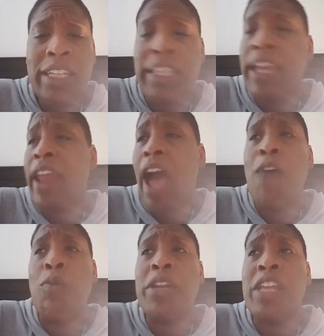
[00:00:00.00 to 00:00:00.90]
then
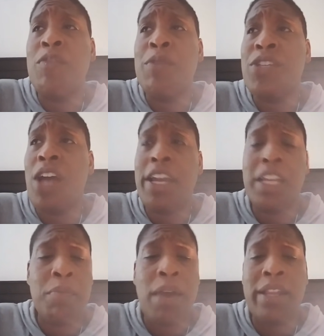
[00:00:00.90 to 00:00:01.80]
I wouldn't even be
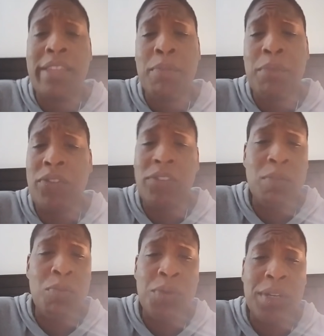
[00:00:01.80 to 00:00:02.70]
talking about it that much
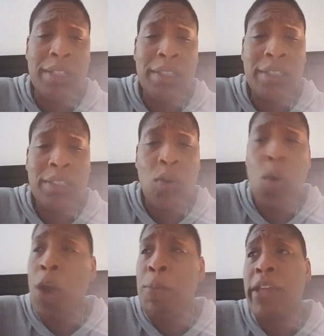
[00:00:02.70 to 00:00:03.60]
anymore.
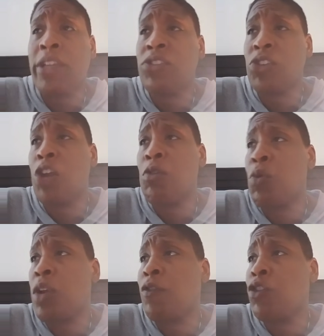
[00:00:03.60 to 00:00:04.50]
Or be concerned with
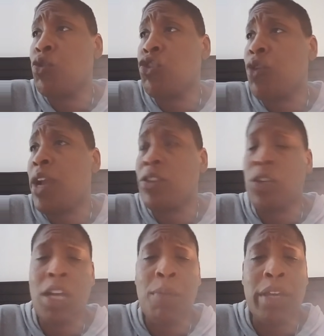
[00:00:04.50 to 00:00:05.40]
whatever new trait they're
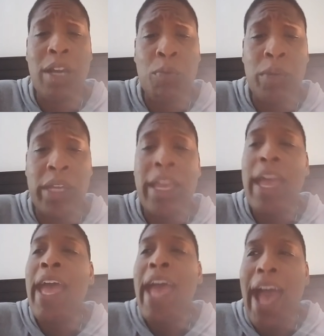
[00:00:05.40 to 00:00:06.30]
coming up with.
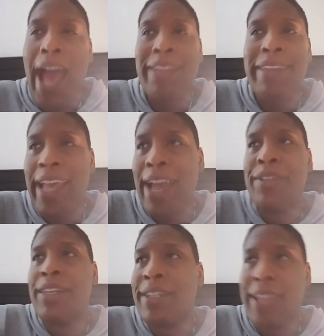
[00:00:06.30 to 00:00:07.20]
At the end
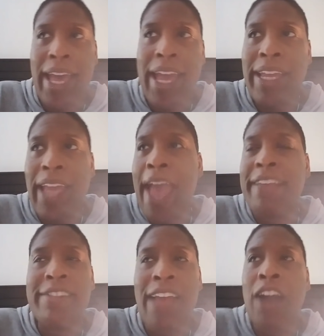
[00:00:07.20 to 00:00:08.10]
of the day,
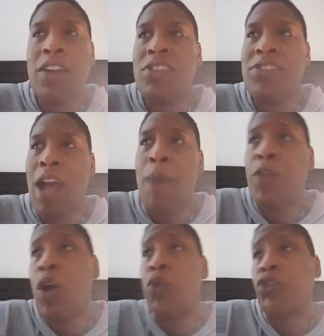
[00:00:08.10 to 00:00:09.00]
it's not going to stop
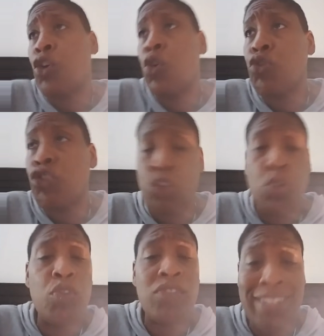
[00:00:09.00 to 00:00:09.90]
those who
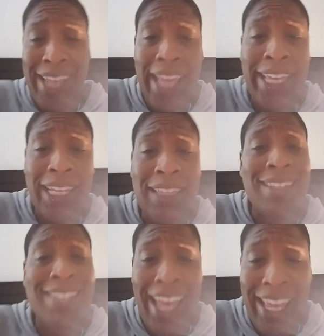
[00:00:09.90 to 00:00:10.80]
choose to take it,
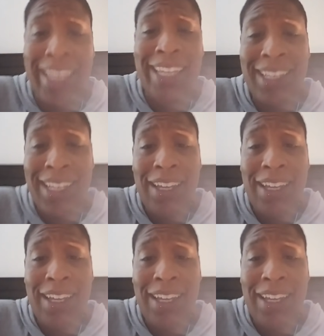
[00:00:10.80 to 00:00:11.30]
to take it.